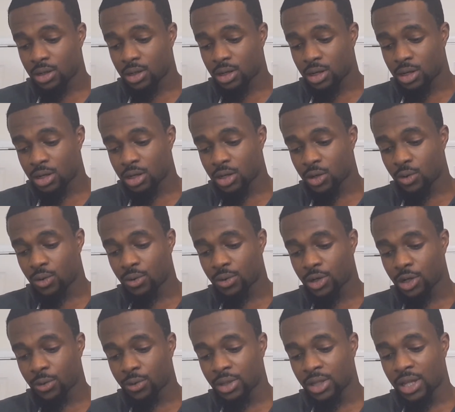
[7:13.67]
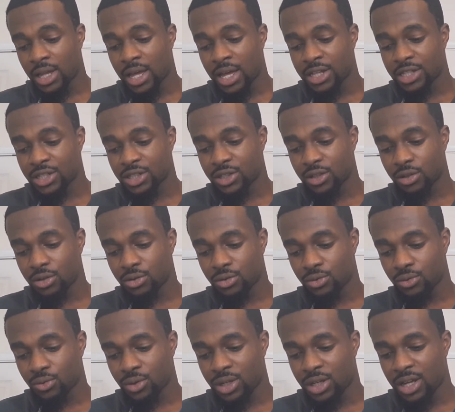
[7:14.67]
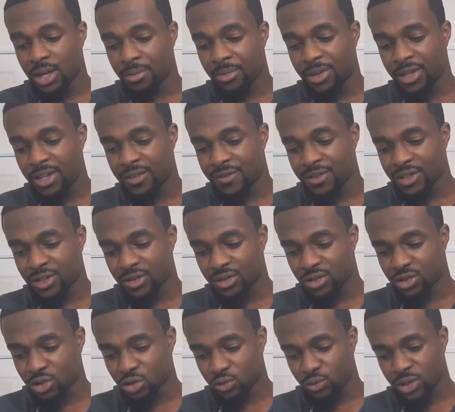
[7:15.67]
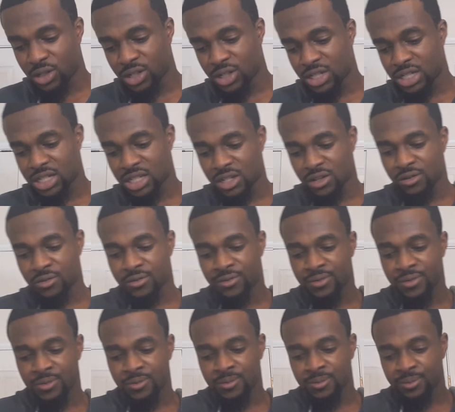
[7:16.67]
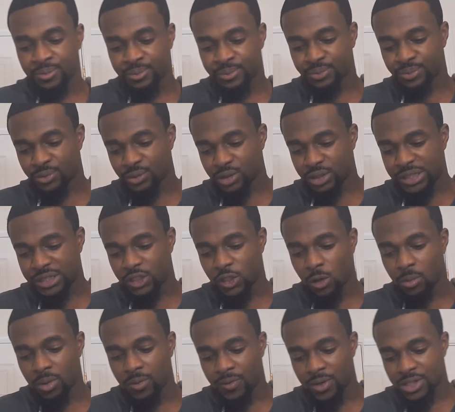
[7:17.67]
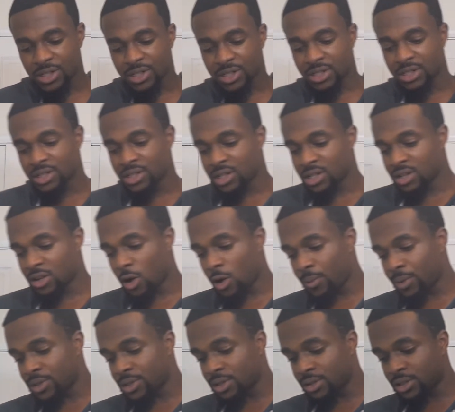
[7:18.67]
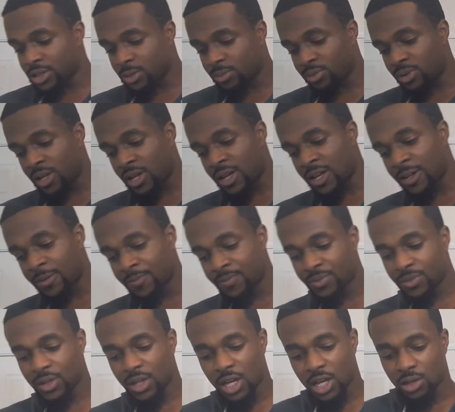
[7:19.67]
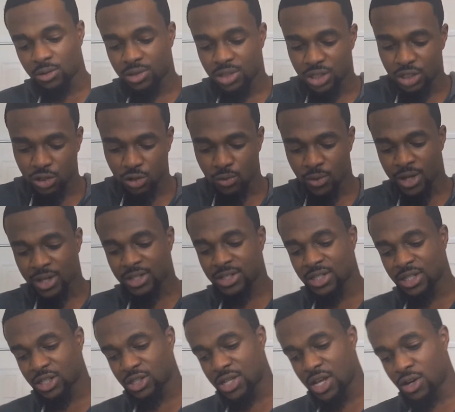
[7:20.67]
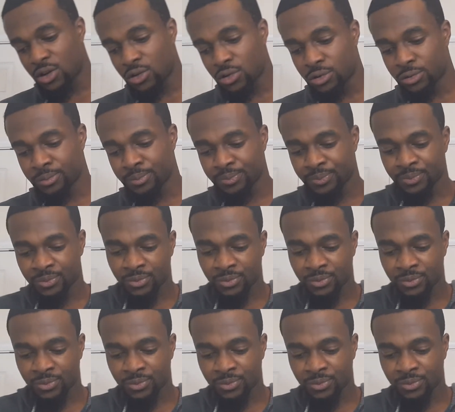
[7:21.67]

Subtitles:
Corning Gorilla Glass 3, I believe, is on the screen itself. You get Dolby Vision, always on display, LG UX 6.0.